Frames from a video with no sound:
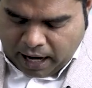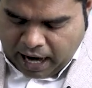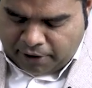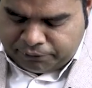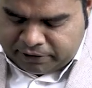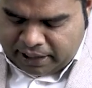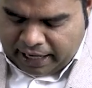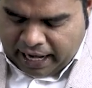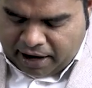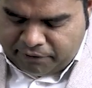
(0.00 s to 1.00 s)
after
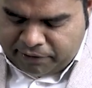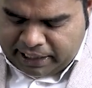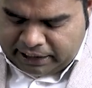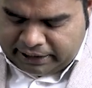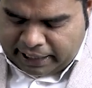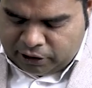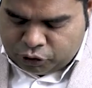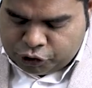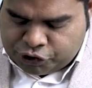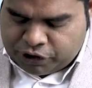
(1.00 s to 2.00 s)
every 10
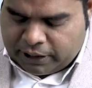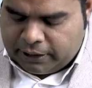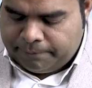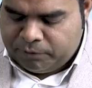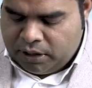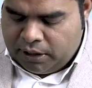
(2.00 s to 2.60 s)
question,